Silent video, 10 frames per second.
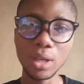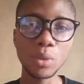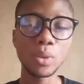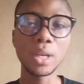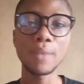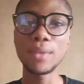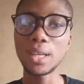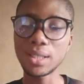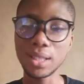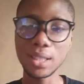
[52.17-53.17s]
we have layer
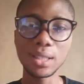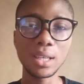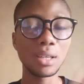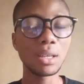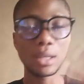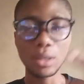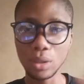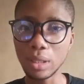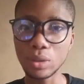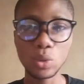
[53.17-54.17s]
starter, and
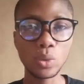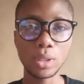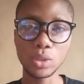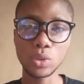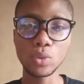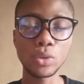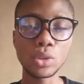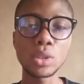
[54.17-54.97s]
so on and so forth.